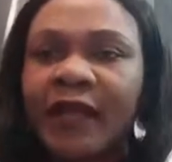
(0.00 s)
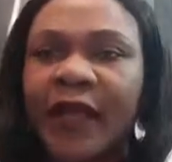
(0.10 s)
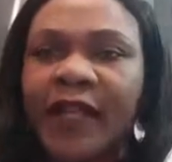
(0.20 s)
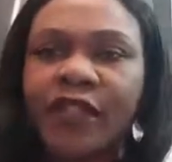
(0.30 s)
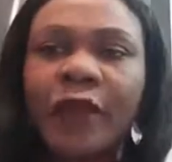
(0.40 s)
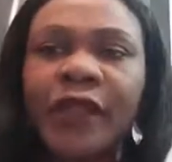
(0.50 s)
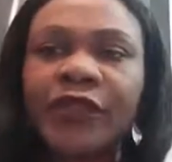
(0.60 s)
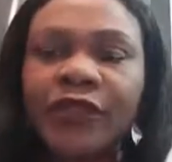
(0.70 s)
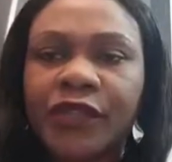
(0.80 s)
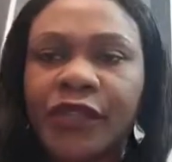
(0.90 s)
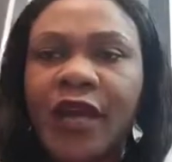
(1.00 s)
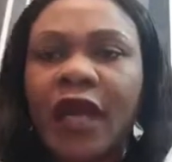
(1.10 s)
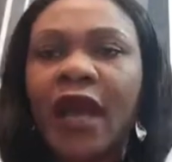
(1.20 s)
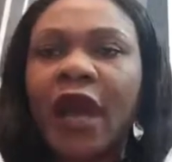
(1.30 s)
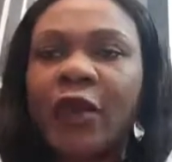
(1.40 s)
it's always good to start.
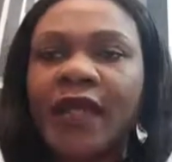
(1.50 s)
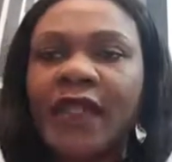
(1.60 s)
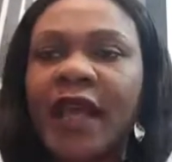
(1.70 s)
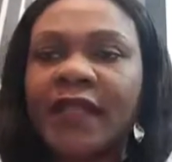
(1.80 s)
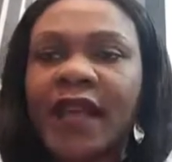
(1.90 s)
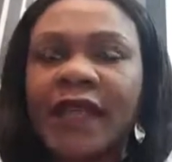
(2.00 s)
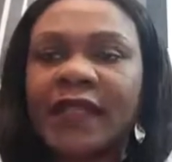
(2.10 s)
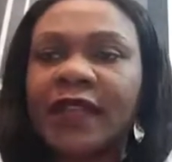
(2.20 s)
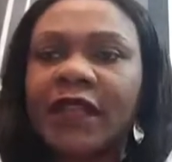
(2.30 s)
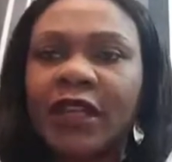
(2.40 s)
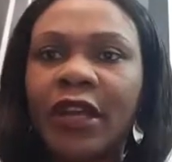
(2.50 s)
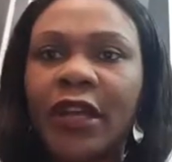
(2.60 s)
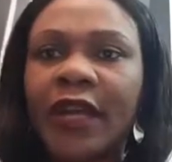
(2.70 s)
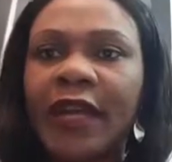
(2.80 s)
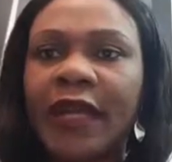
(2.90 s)
I always say that
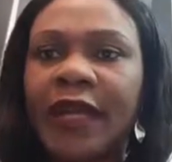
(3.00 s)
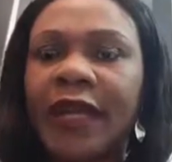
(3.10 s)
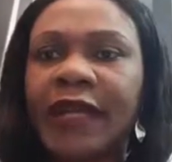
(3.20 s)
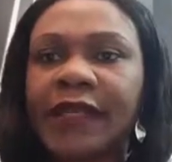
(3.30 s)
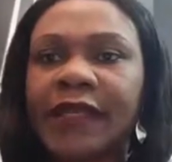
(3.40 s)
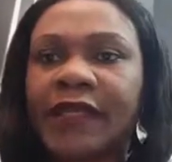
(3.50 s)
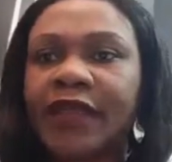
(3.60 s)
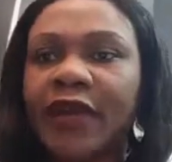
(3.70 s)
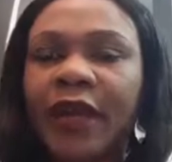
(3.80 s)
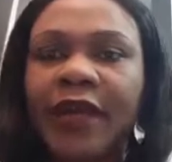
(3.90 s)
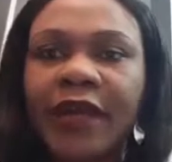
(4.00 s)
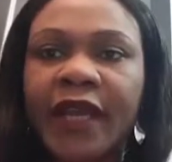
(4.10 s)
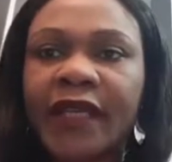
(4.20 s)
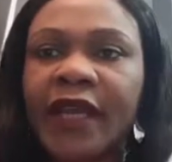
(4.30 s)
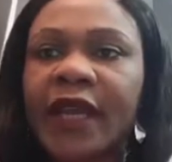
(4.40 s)
learning is,
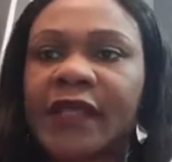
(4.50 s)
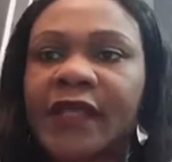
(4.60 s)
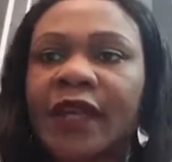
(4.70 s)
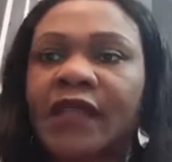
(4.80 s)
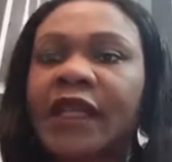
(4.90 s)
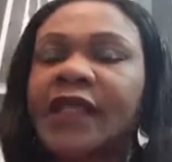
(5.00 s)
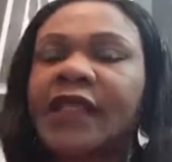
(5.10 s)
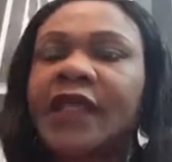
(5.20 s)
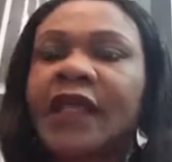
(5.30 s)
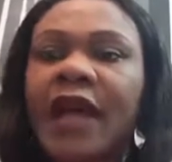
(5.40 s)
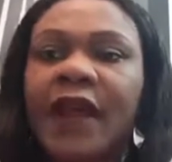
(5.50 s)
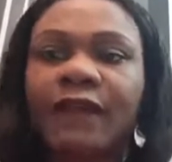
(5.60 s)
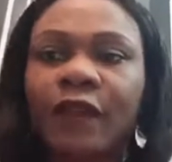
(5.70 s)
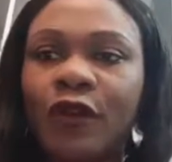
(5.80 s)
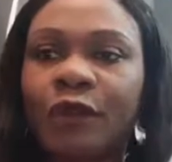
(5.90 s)
educating ourselves is a
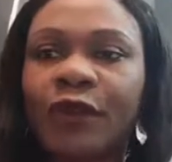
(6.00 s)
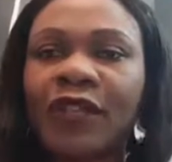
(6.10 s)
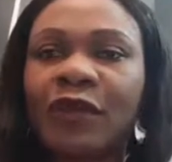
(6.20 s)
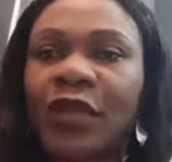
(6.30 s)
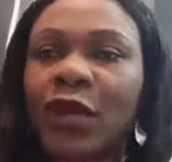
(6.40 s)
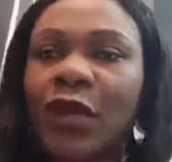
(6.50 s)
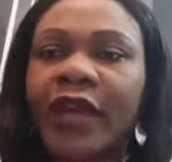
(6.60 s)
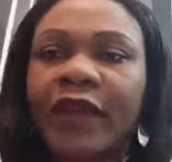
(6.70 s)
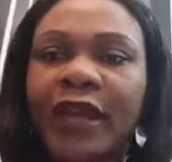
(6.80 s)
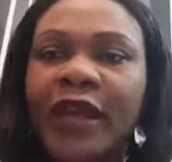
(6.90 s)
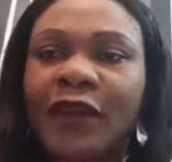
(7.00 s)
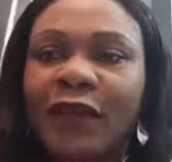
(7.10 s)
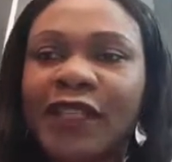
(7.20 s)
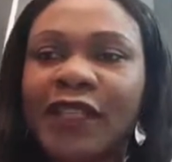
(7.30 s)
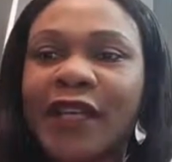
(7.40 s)
lifelong process. We're learning all
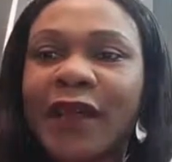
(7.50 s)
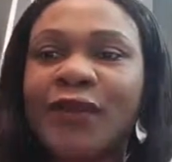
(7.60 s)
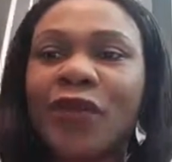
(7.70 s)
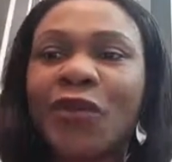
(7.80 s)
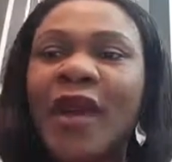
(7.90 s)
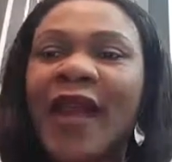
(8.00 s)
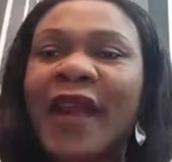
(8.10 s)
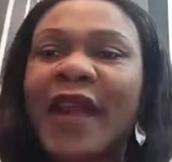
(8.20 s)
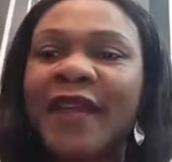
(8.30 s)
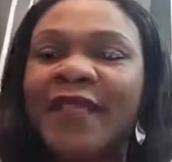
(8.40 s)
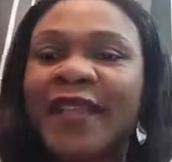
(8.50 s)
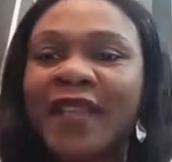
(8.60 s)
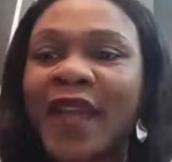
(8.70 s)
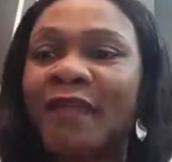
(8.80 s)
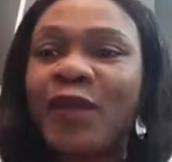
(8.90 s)
the time. So
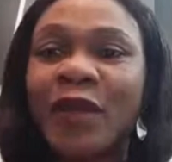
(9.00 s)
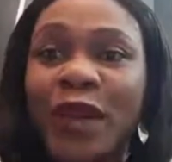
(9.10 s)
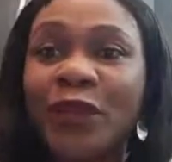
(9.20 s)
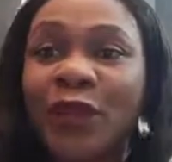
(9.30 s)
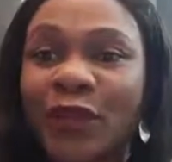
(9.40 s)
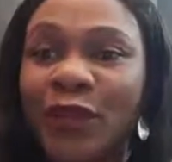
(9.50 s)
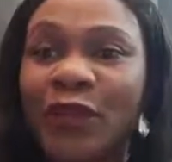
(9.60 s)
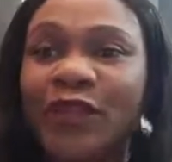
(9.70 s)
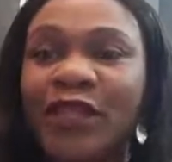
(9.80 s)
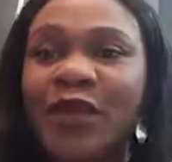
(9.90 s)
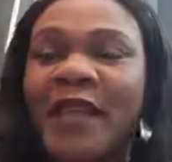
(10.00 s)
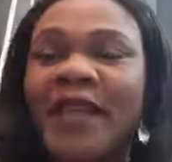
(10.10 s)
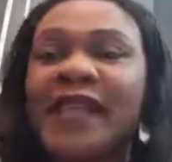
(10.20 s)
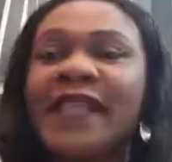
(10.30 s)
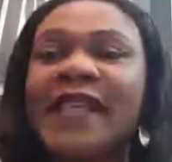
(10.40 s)
if we were not used to doing
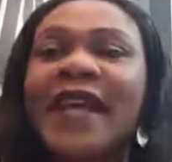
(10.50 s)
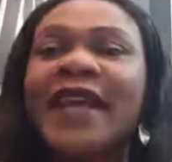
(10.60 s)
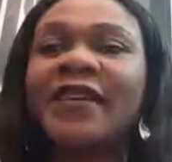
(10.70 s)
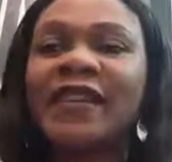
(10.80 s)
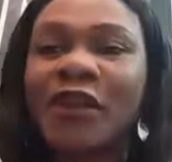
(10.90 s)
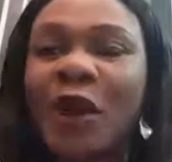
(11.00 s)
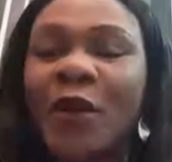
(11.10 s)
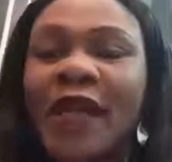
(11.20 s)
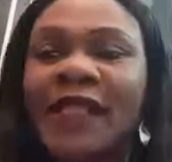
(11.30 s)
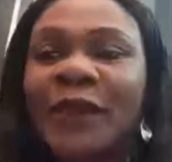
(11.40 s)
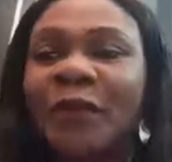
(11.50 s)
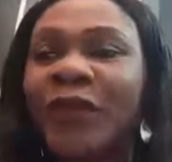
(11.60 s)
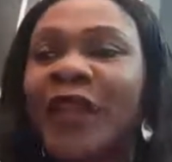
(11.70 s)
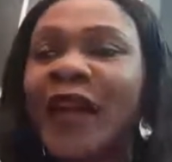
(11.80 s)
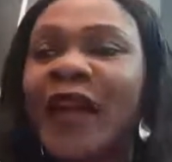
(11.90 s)
this, then there is always
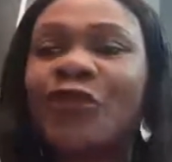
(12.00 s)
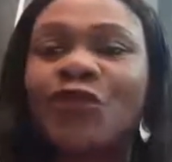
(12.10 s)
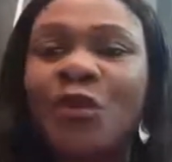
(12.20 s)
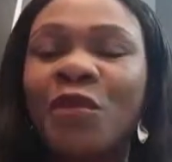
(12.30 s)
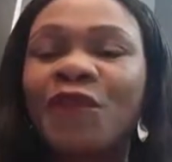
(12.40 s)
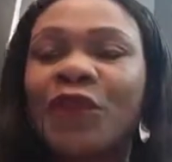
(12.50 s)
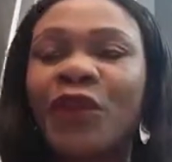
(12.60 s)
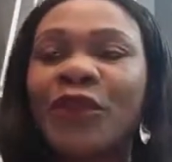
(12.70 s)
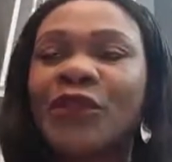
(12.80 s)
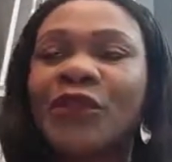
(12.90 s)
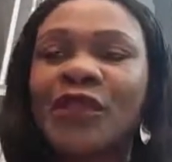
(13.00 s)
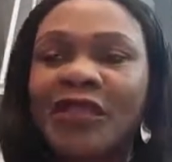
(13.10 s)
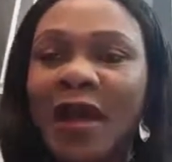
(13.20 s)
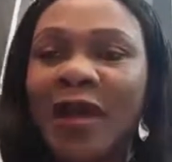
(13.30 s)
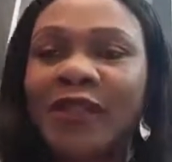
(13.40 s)
a room for us to
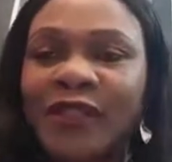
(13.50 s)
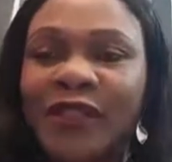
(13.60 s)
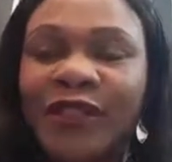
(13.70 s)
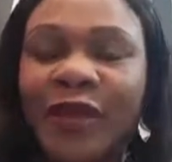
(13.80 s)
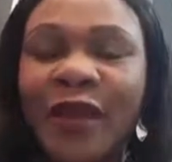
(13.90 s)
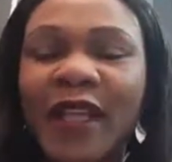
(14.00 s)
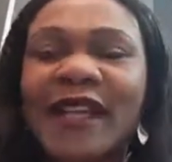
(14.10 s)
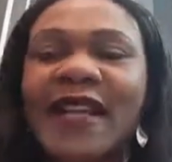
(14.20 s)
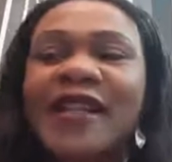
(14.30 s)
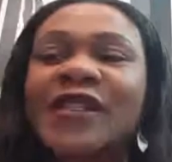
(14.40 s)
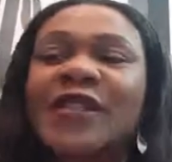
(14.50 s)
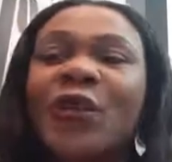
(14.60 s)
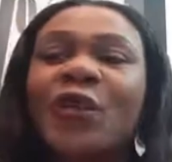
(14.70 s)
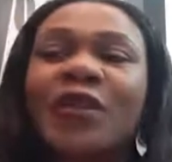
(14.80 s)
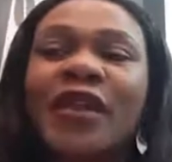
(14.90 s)
start to do it.
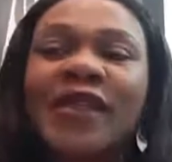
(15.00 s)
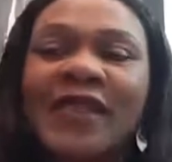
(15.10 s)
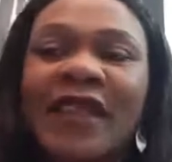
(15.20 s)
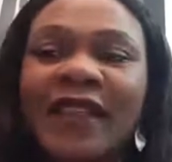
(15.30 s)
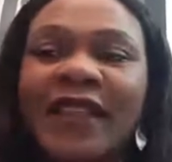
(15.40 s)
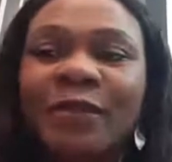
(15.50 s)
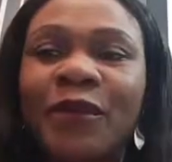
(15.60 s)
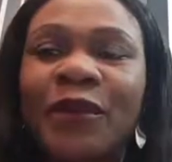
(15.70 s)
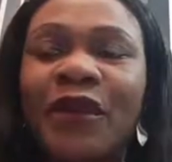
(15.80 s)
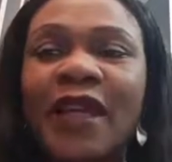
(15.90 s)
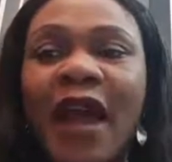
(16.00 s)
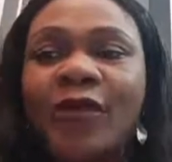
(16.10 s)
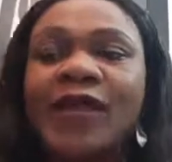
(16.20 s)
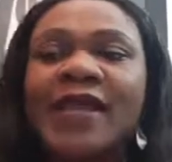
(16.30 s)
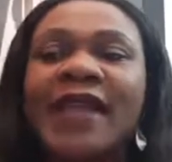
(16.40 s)
So the starting point, I
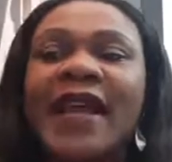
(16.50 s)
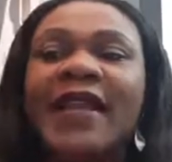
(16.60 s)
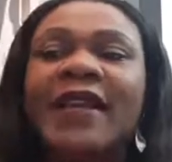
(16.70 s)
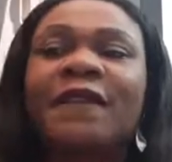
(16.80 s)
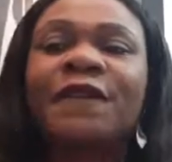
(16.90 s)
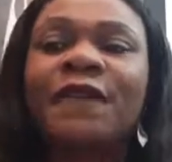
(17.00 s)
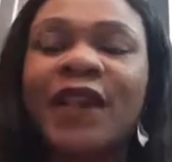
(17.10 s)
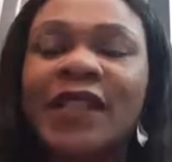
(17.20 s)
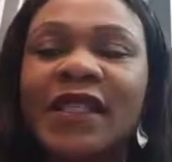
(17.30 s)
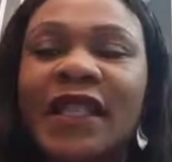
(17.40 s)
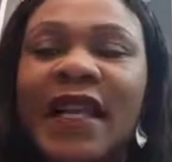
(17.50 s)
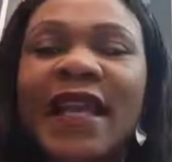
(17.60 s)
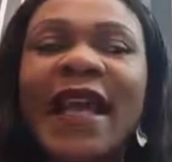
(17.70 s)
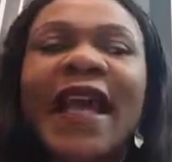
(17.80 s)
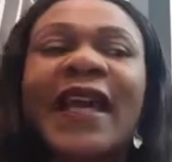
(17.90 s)
would say the first
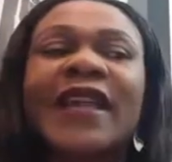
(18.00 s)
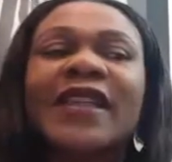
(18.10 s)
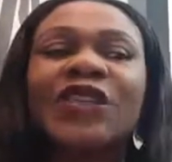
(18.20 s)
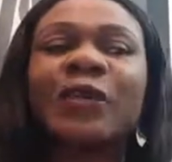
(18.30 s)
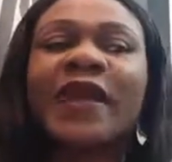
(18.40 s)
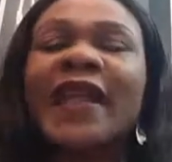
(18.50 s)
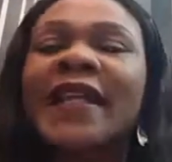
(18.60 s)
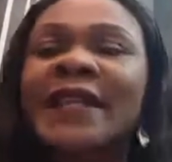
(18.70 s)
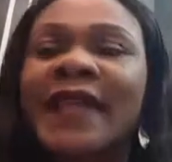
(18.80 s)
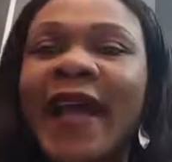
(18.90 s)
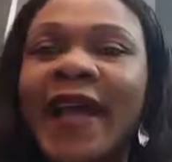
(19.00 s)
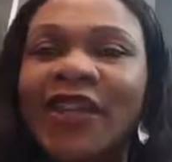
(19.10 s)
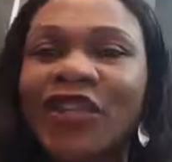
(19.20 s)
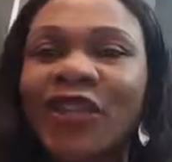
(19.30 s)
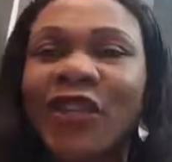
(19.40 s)
thing is to be
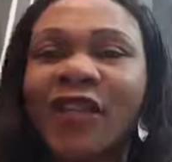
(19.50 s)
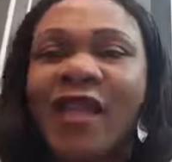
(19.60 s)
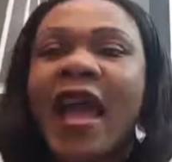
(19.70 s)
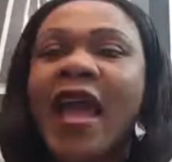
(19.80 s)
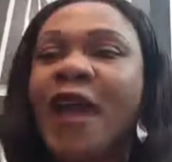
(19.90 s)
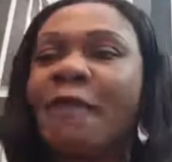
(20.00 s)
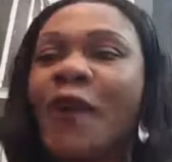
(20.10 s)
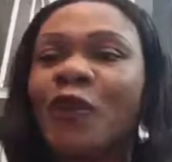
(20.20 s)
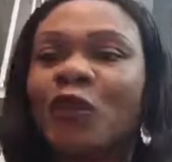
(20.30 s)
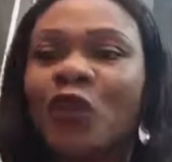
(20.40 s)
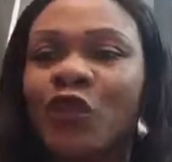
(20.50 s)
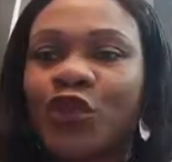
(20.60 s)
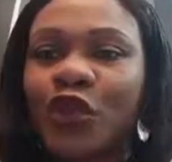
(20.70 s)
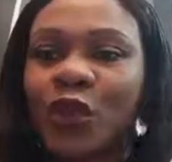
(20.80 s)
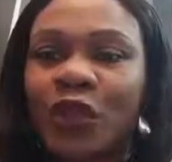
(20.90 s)
intentional about
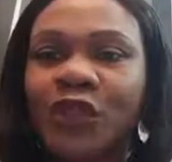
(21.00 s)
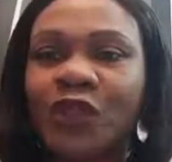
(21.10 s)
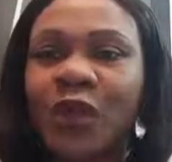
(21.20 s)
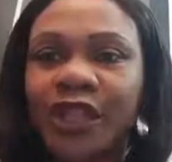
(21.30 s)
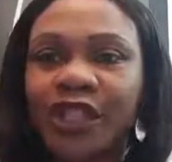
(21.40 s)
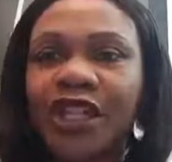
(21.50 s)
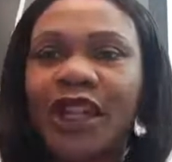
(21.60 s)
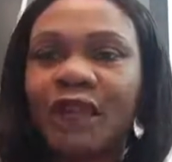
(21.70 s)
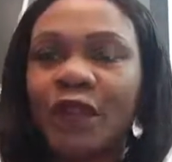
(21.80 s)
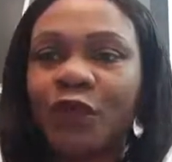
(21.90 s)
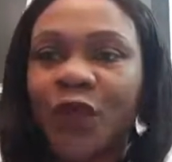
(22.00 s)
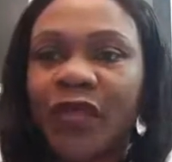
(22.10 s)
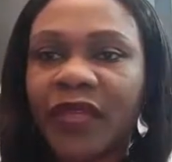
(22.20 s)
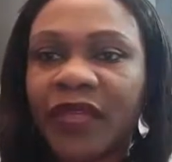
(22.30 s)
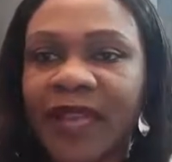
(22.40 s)
what you want to achieve
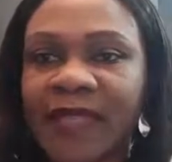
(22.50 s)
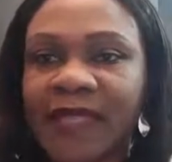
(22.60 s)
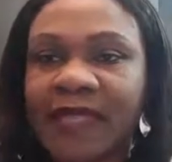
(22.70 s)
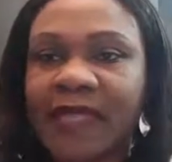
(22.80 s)
with this.